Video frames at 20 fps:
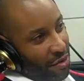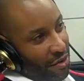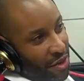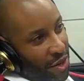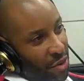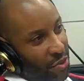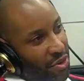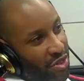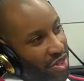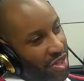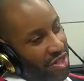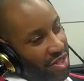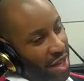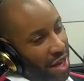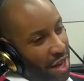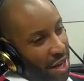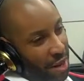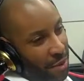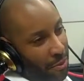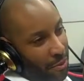there was a
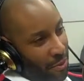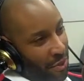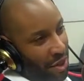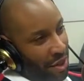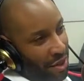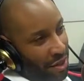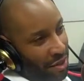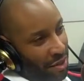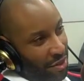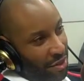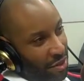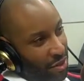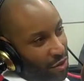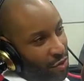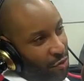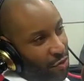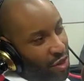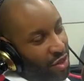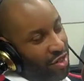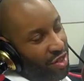time when
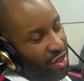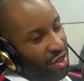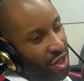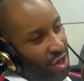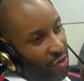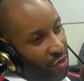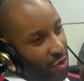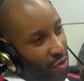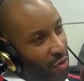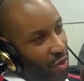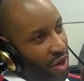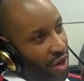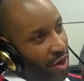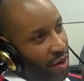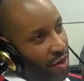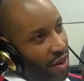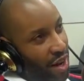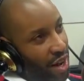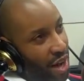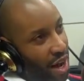you reach a level
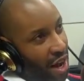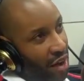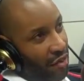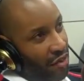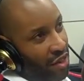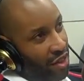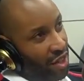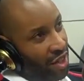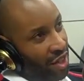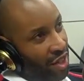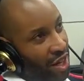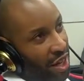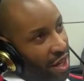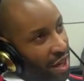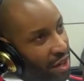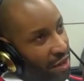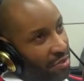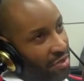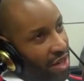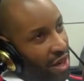where everything that
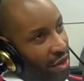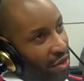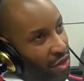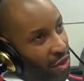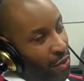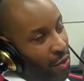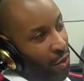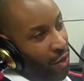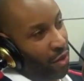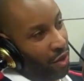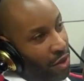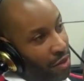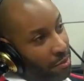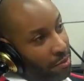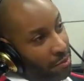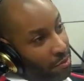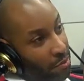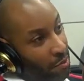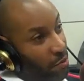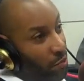comes out you want it,
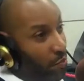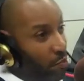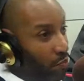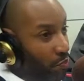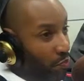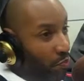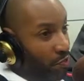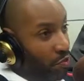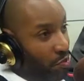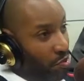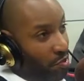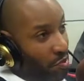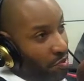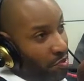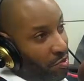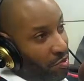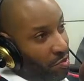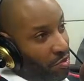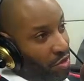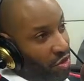
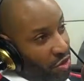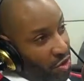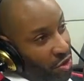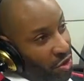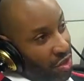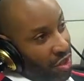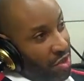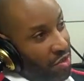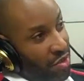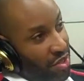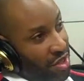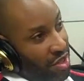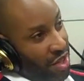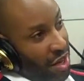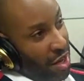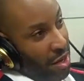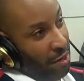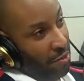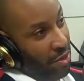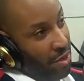sure, there was a
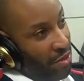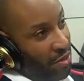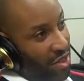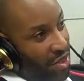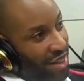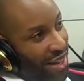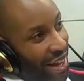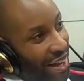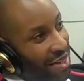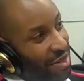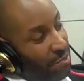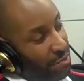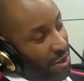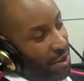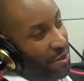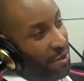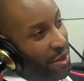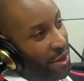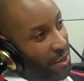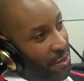time, there was a nice
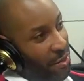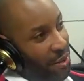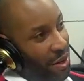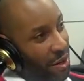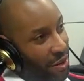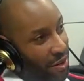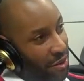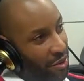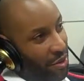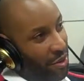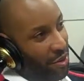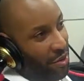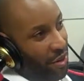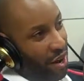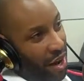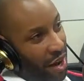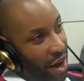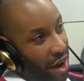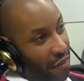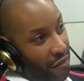period where, you know,
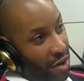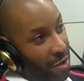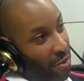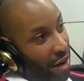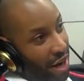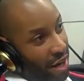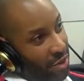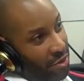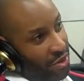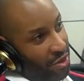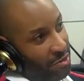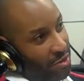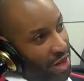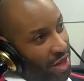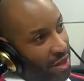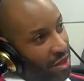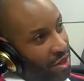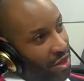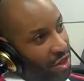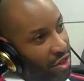everybody was
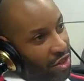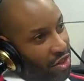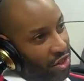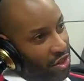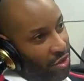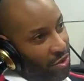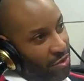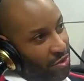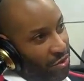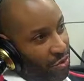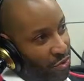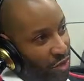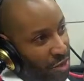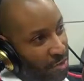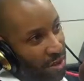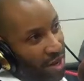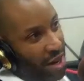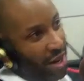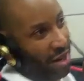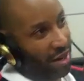making good shoes.
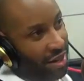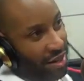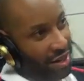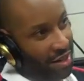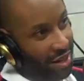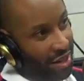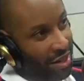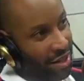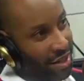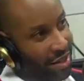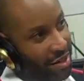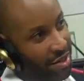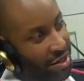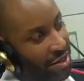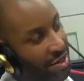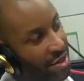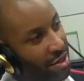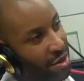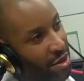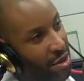Reebok,
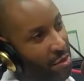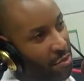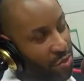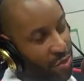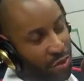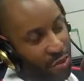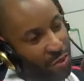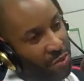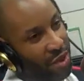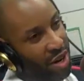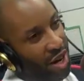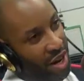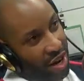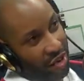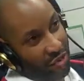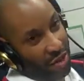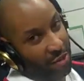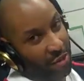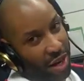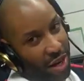Adidas, Puma,
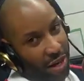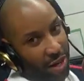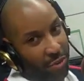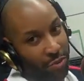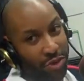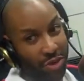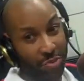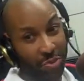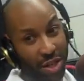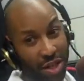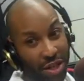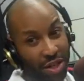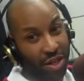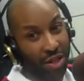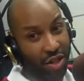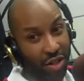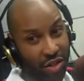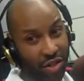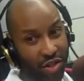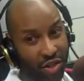everybody was
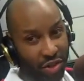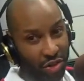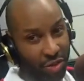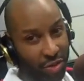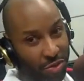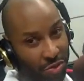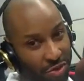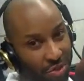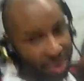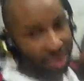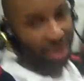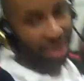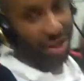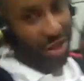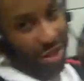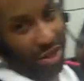making good shoes.